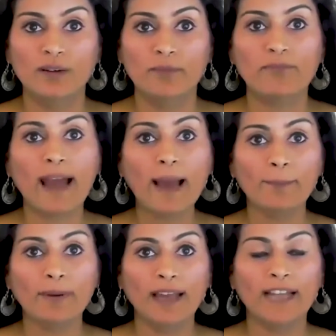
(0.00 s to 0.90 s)

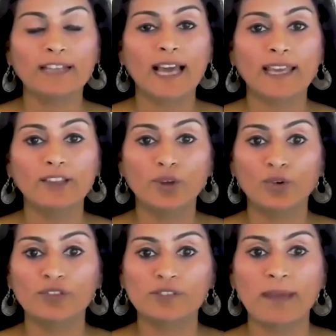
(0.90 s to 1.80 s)
map and tie
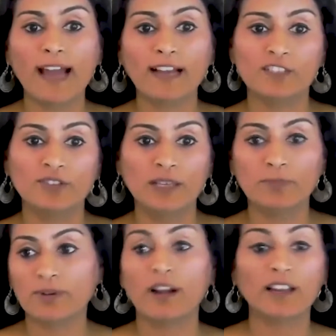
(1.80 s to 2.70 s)
those back to the
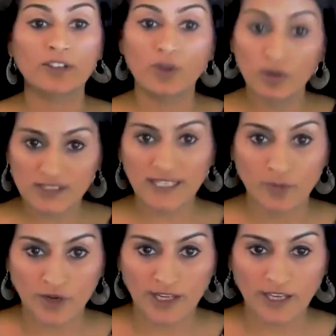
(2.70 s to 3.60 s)
product goals that I'm
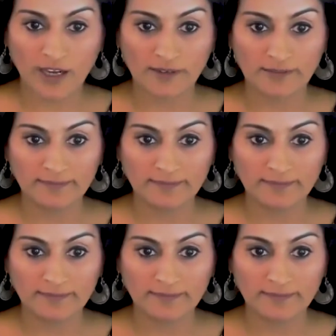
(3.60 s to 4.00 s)
working on.